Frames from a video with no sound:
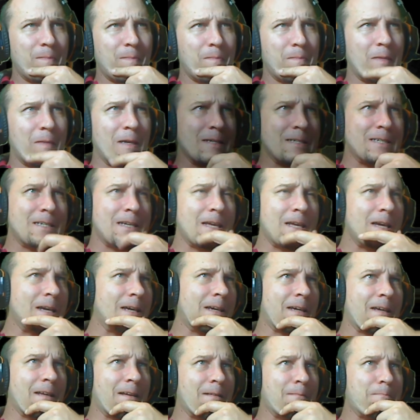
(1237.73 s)
being sick,
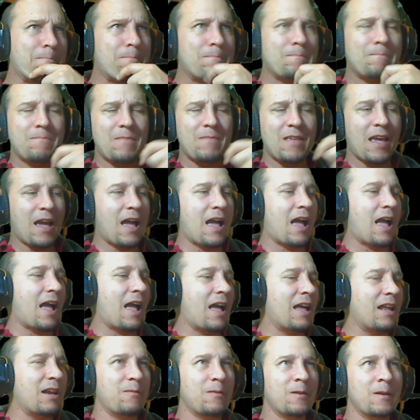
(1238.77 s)
and yeah,
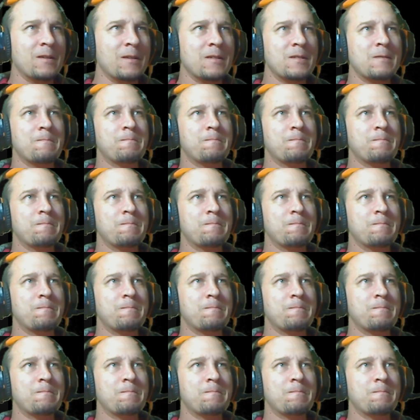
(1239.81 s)
anyways.